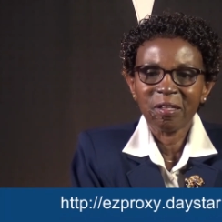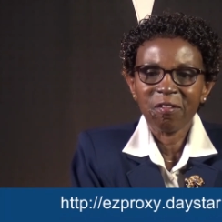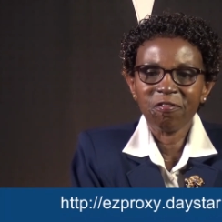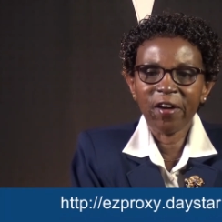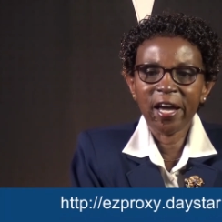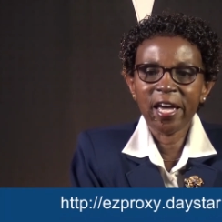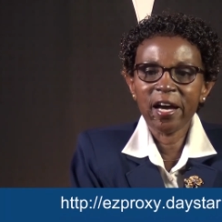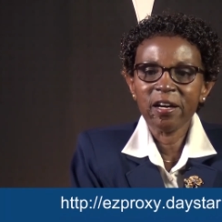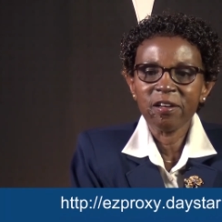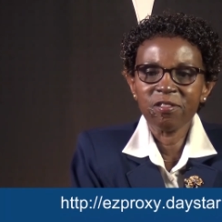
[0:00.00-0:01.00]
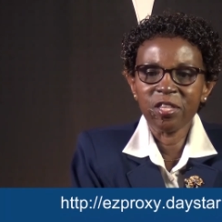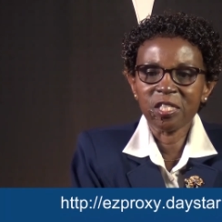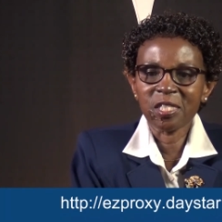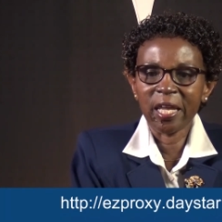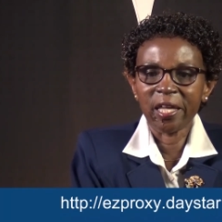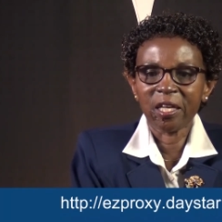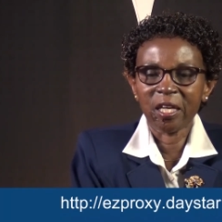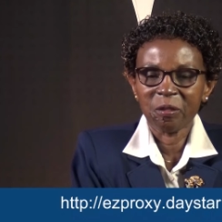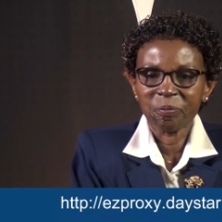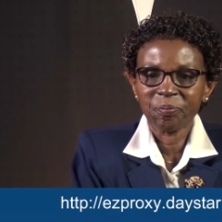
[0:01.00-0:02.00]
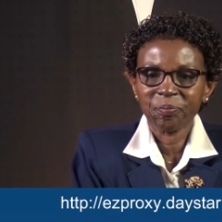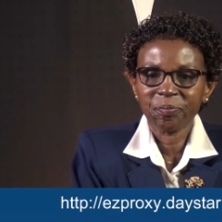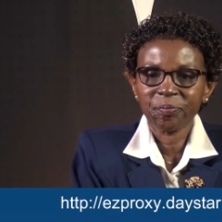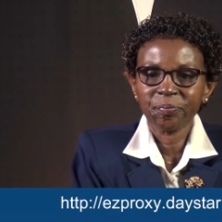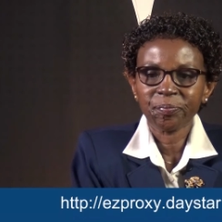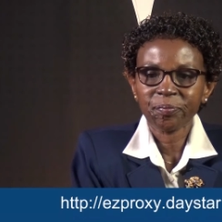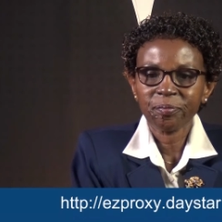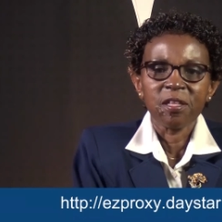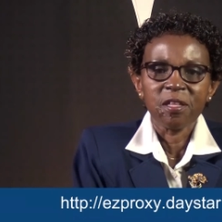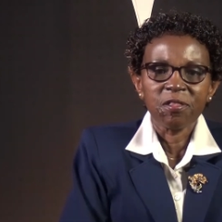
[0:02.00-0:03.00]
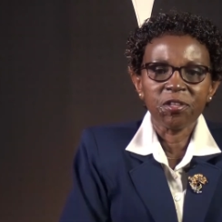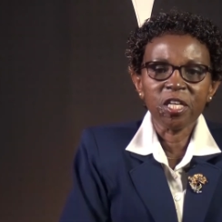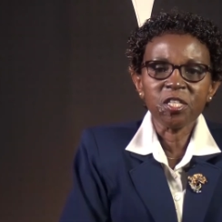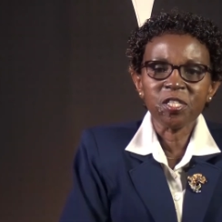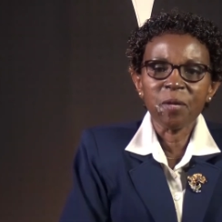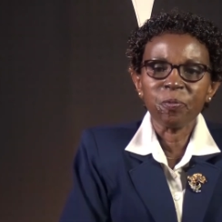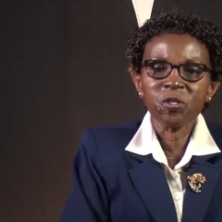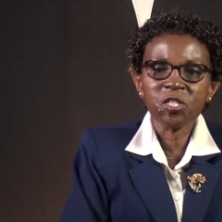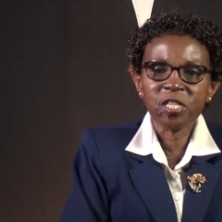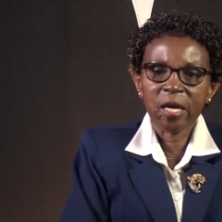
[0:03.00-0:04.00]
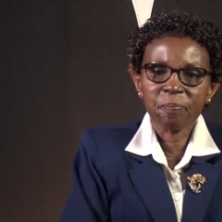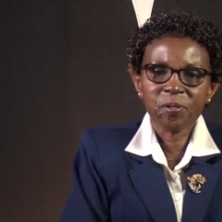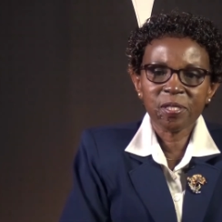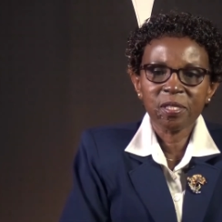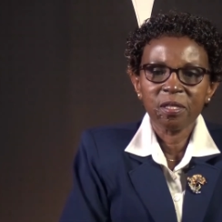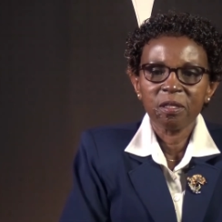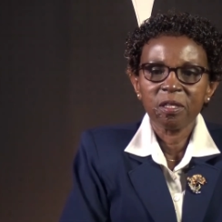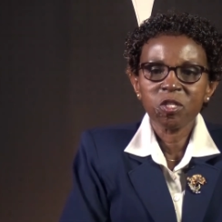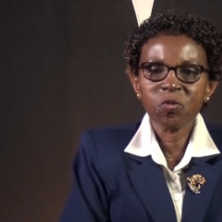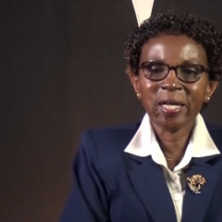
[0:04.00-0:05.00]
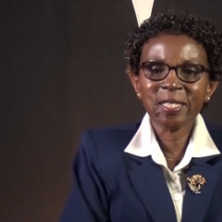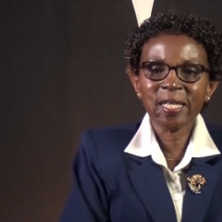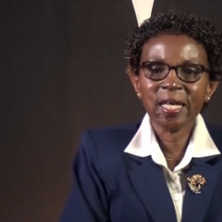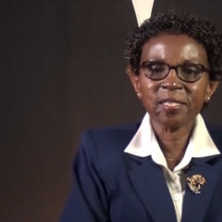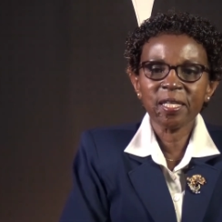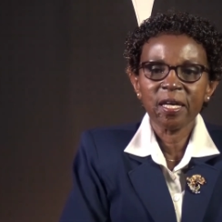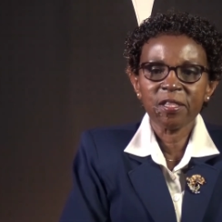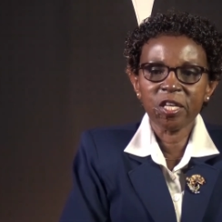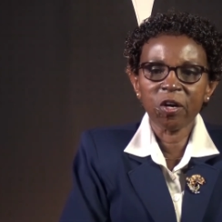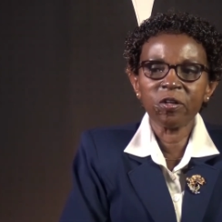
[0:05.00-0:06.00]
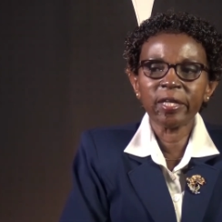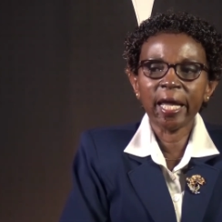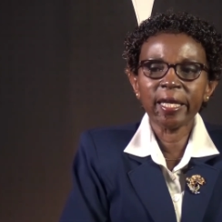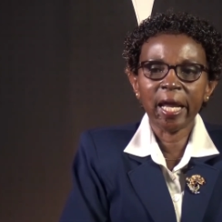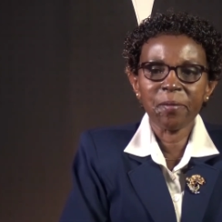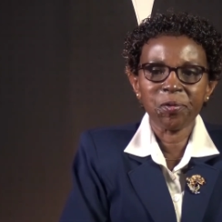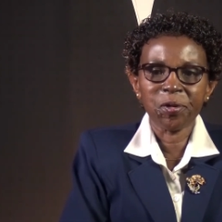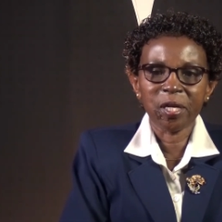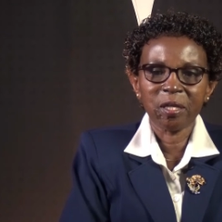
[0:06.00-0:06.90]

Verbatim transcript: via this link. Three simple steps to access the online library.